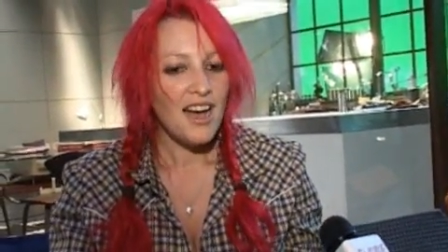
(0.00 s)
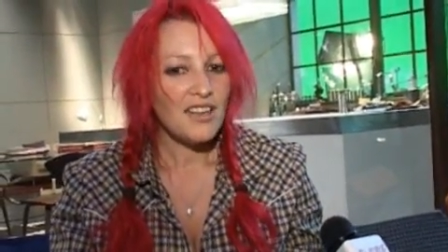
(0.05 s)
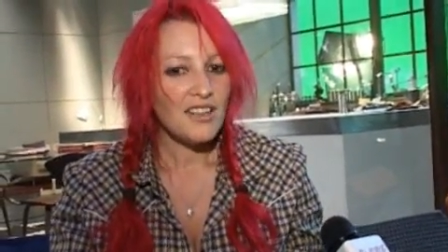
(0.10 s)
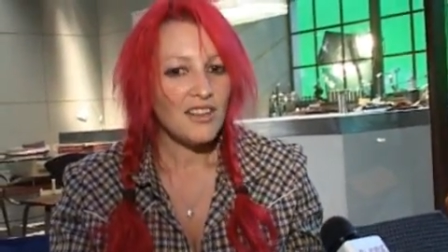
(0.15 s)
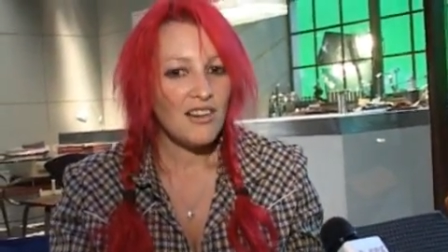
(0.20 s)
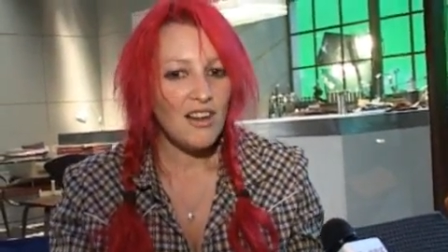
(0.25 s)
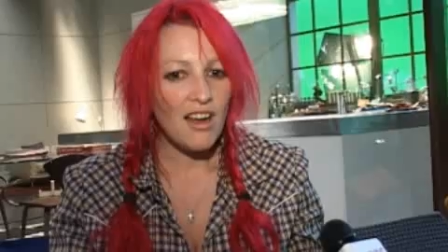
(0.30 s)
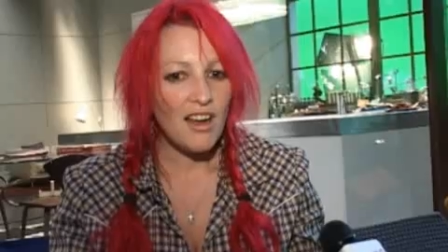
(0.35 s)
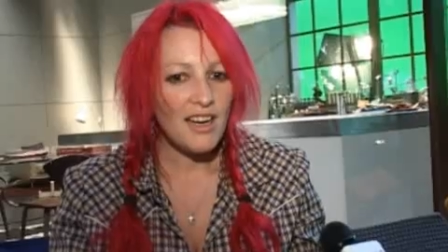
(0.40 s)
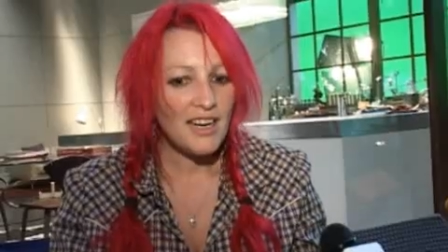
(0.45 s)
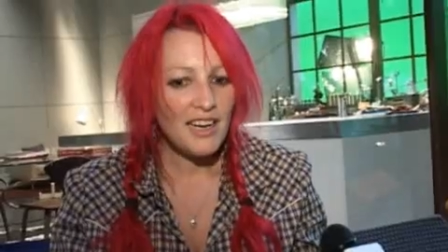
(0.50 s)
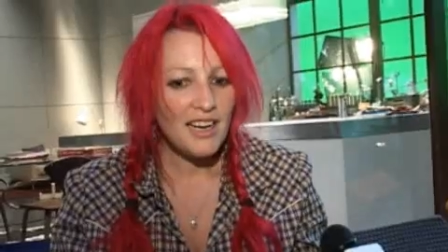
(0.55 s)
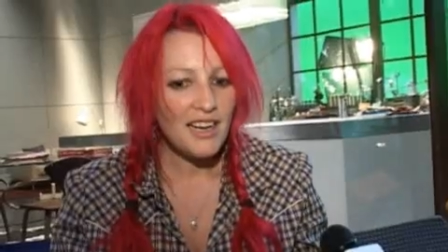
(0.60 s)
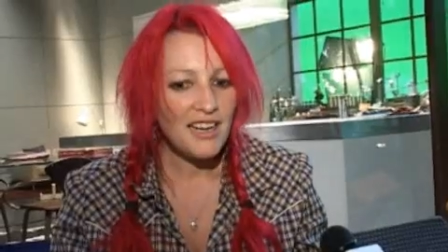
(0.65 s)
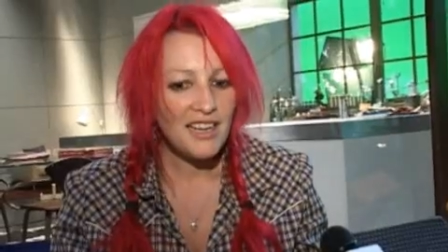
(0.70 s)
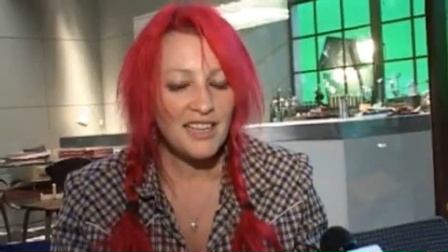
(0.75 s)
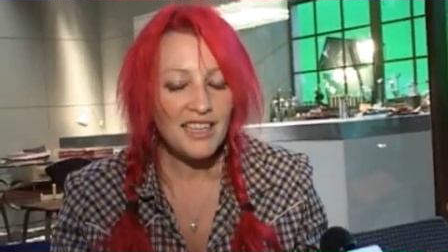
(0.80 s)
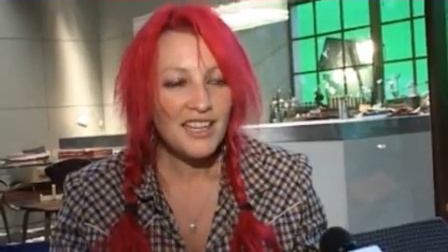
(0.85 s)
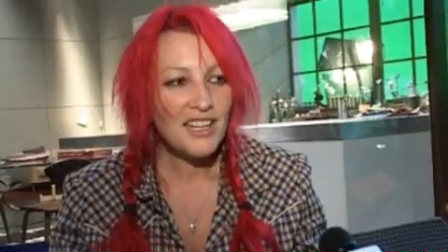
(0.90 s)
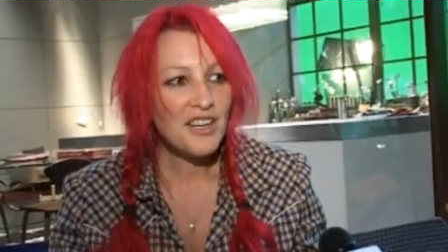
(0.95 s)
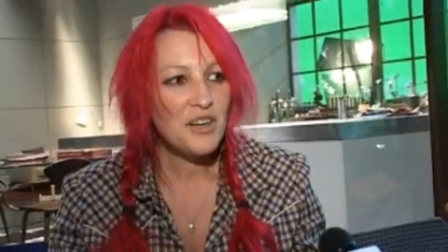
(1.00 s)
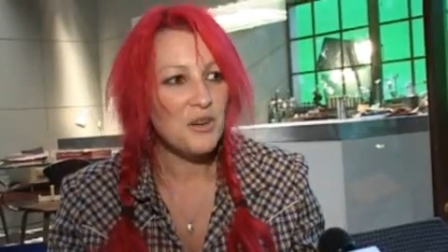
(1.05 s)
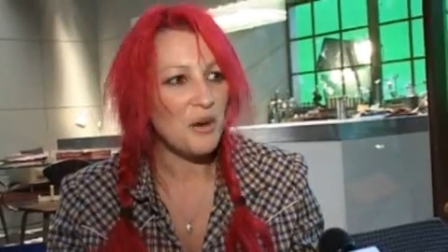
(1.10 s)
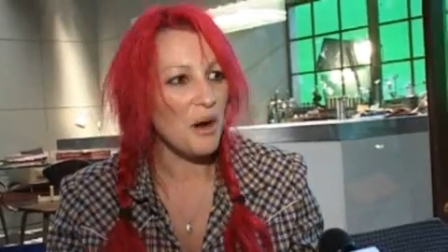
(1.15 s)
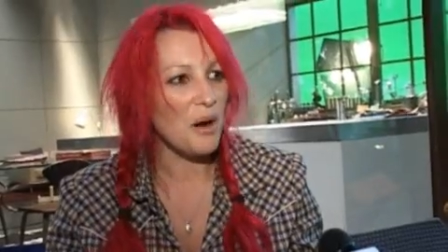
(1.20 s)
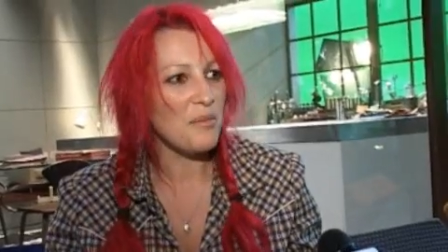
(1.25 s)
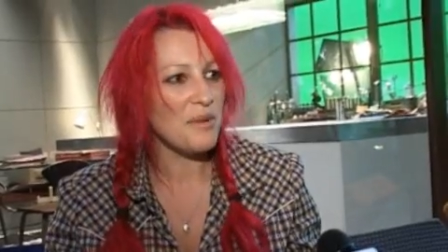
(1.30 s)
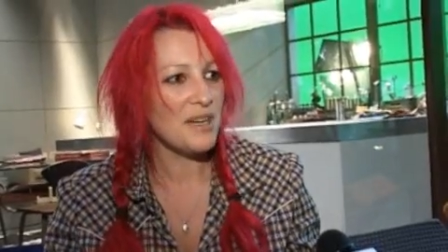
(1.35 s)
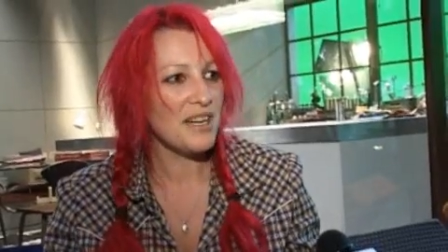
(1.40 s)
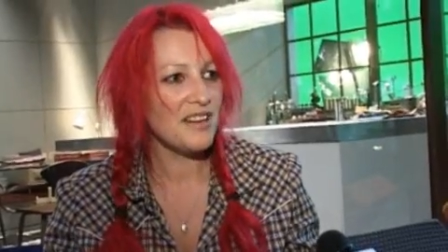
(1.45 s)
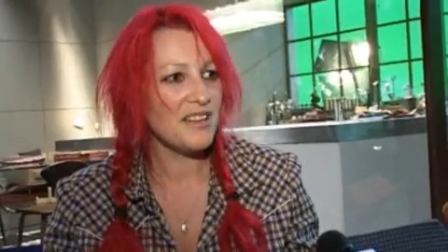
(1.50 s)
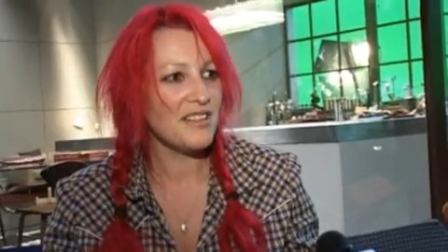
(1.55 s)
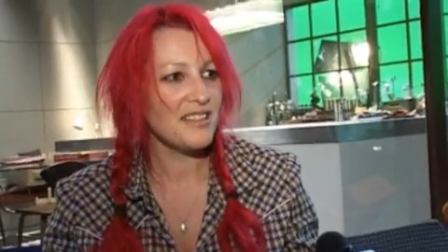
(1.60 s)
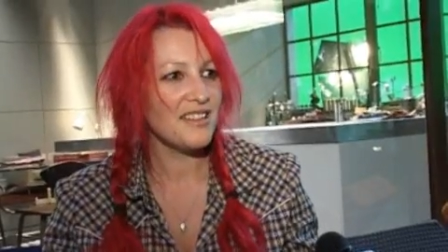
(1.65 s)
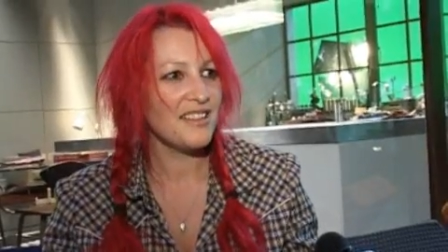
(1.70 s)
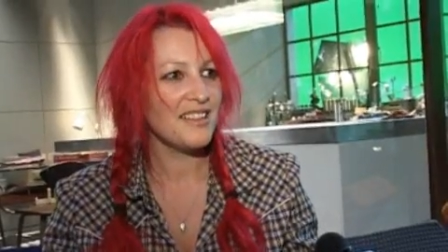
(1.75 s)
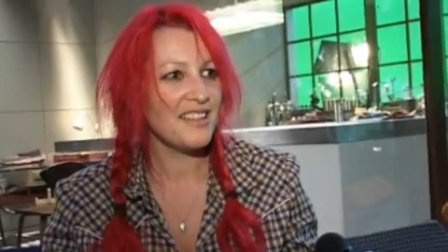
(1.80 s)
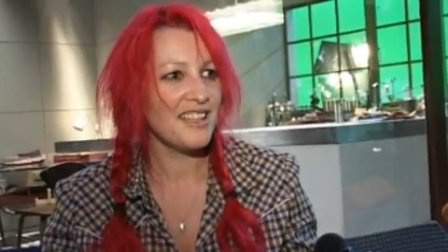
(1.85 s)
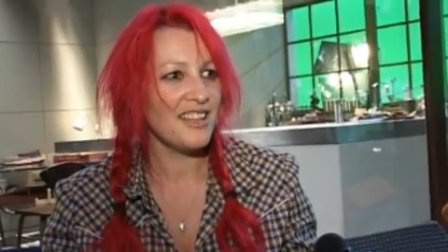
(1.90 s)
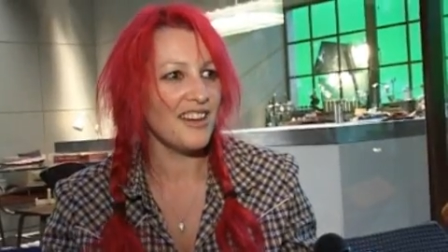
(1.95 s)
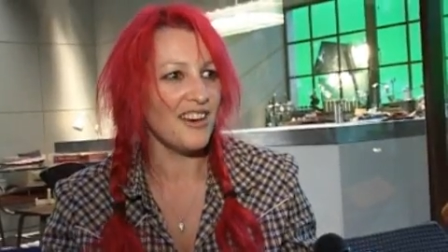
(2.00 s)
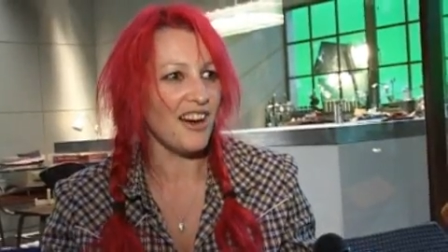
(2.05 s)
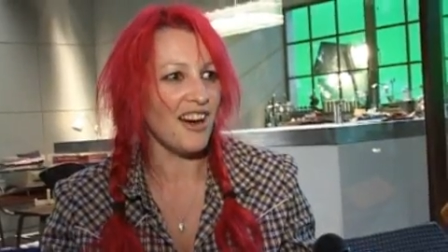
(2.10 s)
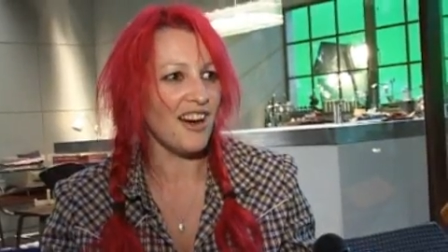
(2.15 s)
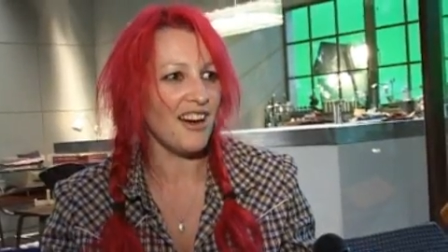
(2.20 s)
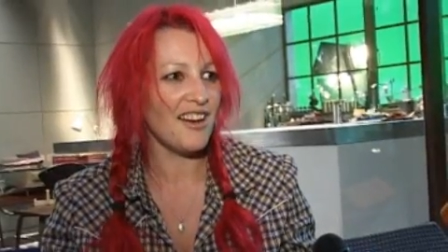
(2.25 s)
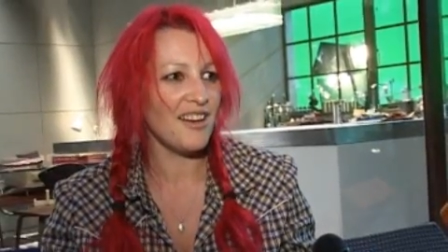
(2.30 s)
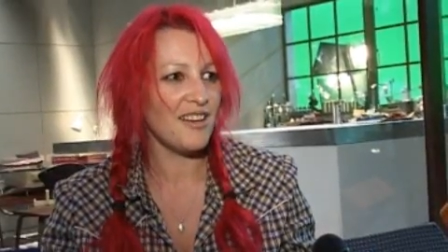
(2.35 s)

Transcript: God, I don't know. I mean, I you know,